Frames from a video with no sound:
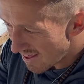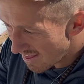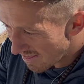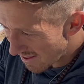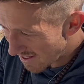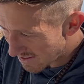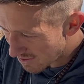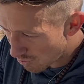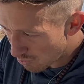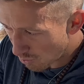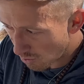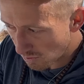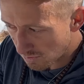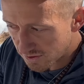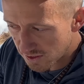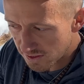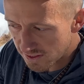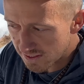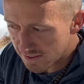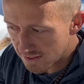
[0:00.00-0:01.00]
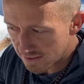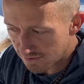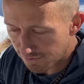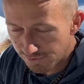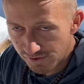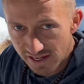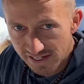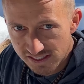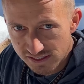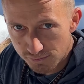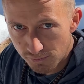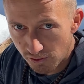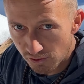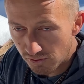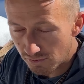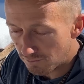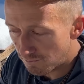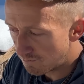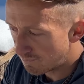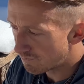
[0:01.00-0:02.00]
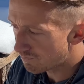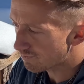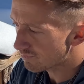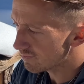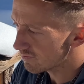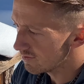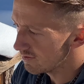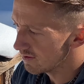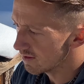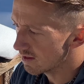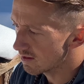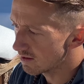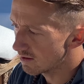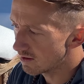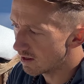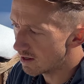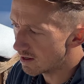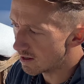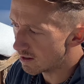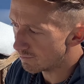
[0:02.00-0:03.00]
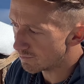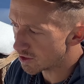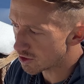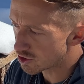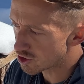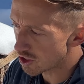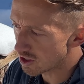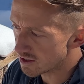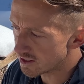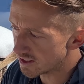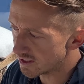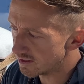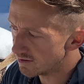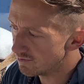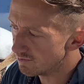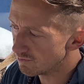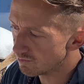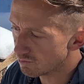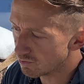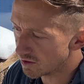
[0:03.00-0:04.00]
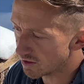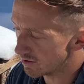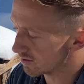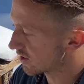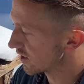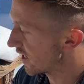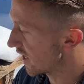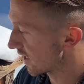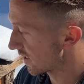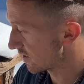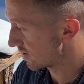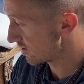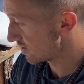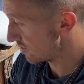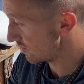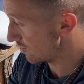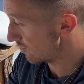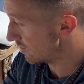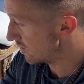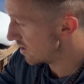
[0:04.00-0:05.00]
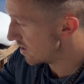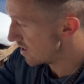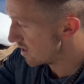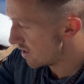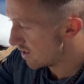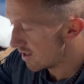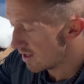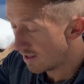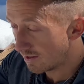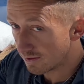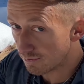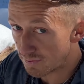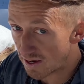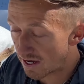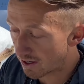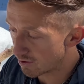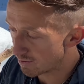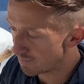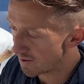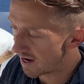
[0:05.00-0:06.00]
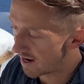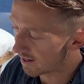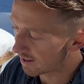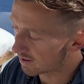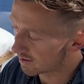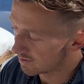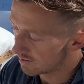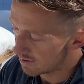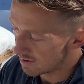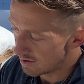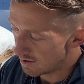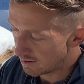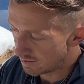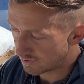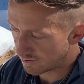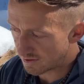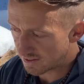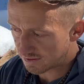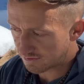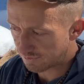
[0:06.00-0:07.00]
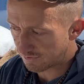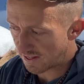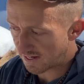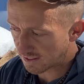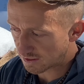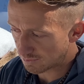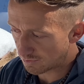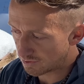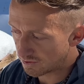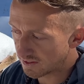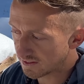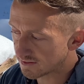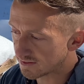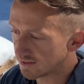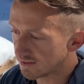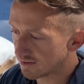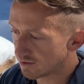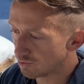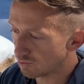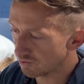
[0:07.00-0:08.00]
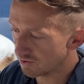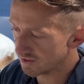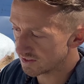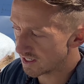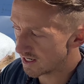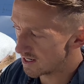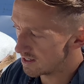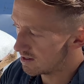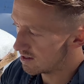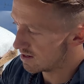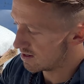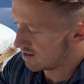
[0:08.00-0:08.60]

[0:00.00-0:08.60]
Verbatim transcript: That's cool. So this is flexible. Um, you're charging where you connect to the battery pack. So that's flexible, that's a cool design.